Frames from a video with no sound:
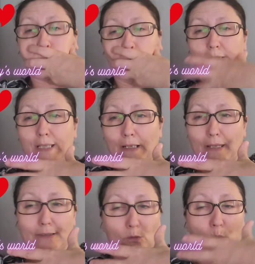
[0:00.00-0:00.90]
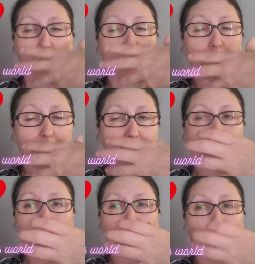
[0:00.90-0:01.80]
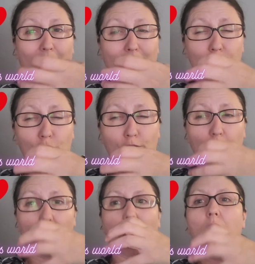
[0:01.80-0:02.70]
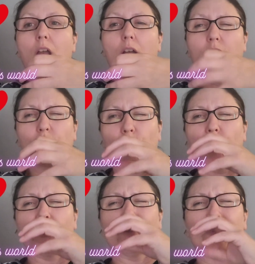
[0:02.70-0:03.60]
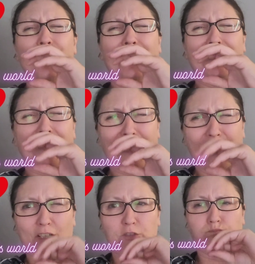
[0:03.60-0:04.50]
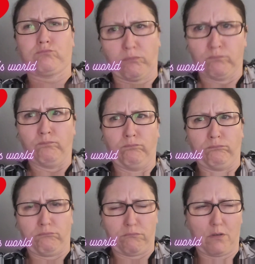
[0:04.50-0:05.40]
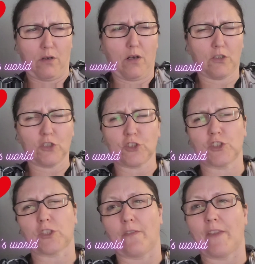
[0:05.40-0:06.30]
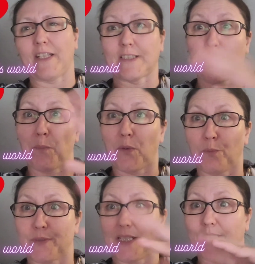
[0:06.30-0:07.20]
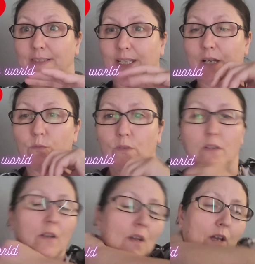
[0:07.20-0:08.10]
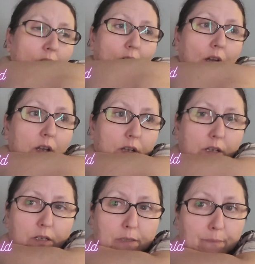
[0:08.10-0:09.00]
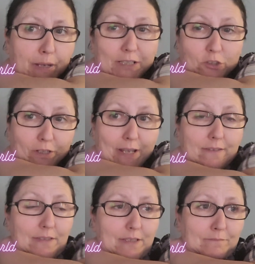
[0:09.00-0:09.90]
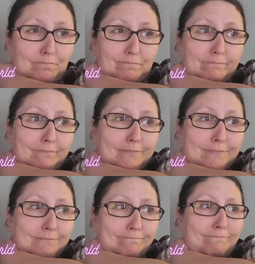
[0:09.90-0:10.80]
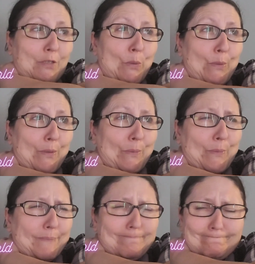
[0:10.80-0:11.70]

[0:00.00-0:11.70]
is it lead or whatever it is, it's white stuff. You're like, as soon as you drink it, it goes boom, oh god, just and then it tip you upside down. I don't like that, no, I don't.